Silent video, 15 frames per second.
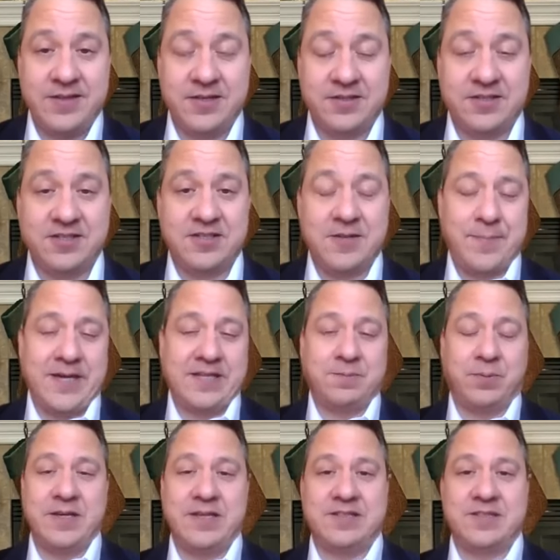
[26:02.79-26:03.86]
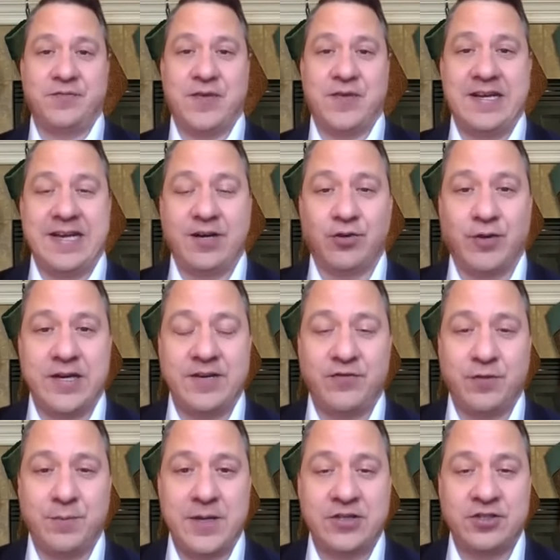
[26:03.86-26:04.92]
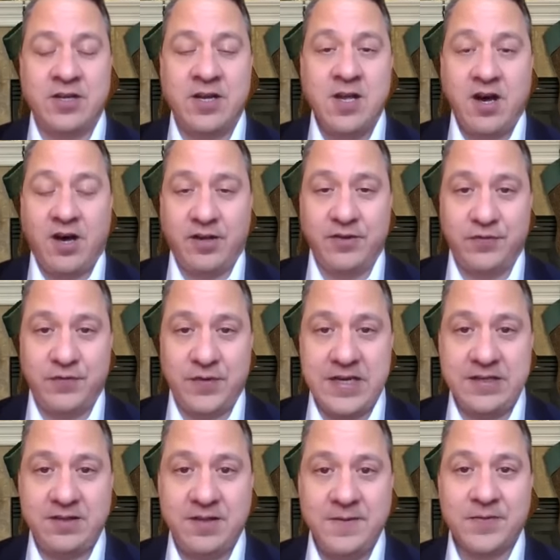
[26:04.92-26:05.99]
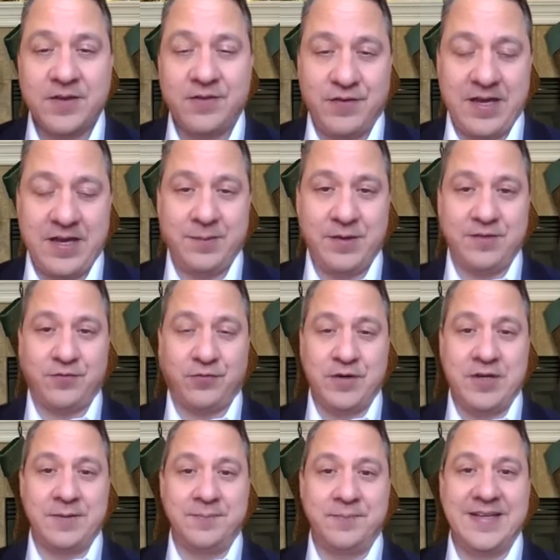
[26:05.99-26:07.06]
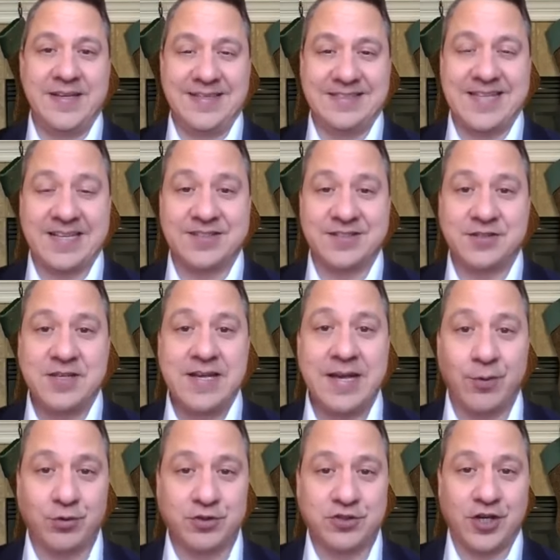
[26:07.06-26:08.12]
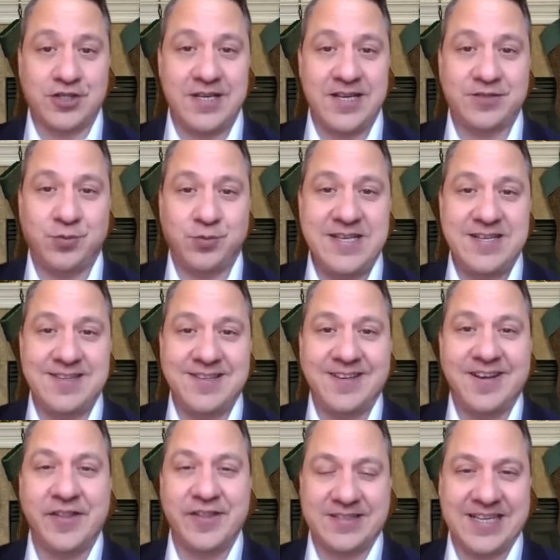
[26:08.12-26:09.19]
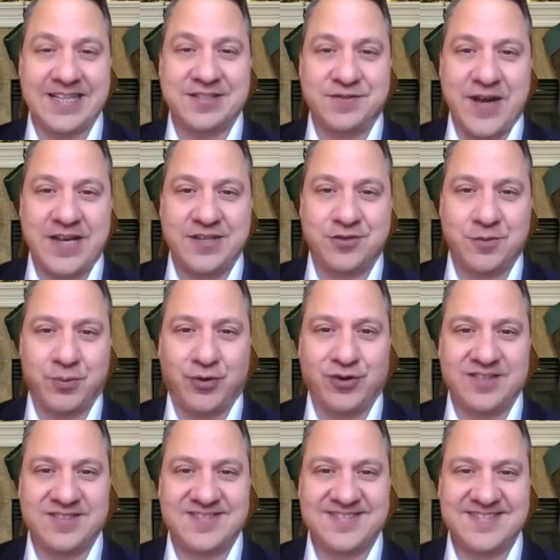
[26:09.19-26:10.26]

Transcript: And this is the best place to find out great information on faith, family, and freedom in Texas. And we'll talk to you next week on the Texas Values Report.